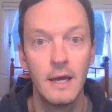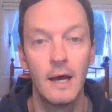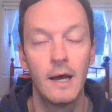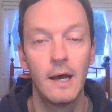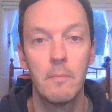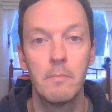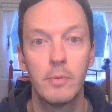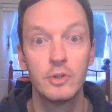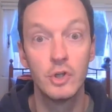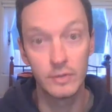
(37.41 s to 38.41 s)

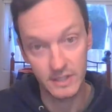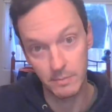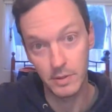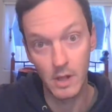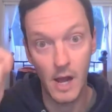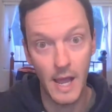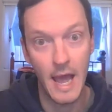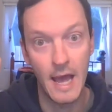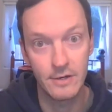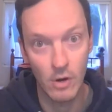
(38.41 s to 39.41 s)
put your supplier
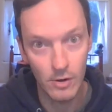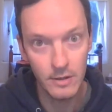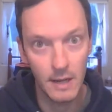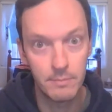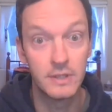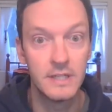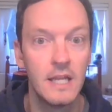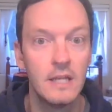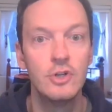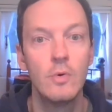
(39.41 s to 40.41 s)
hat on and
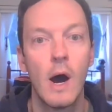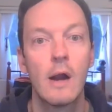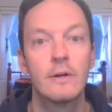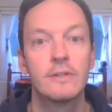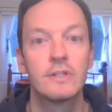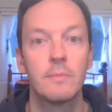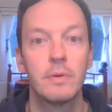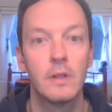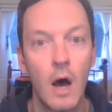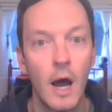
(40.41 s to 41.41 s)
pretend you are a
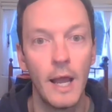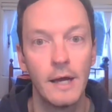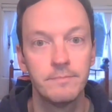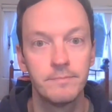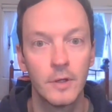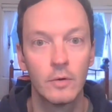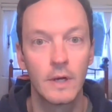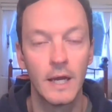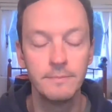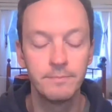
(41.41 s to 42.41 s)
supplier.
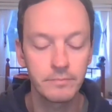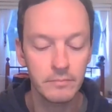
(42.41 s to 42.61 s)
Okay.